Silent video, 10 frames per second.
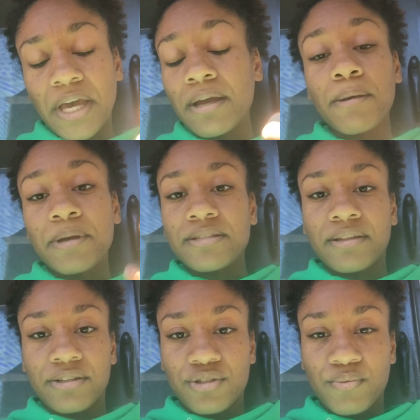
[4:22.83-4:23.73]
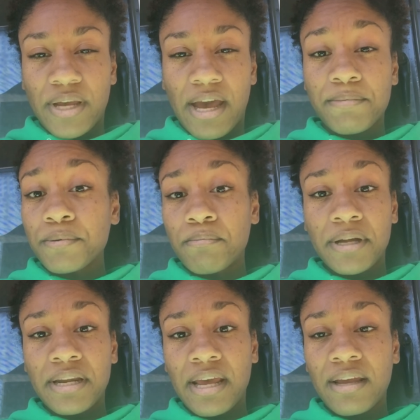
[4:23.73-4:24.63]
I basically just recapped.
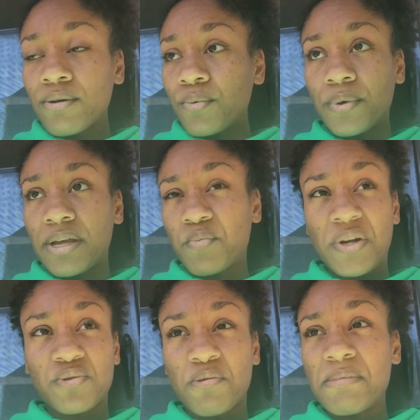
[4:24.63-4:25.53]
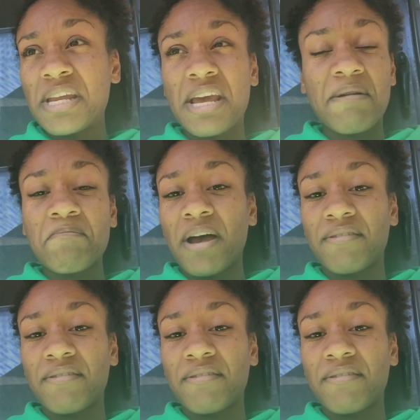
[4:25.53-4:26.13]
Monday, we went to a meeting.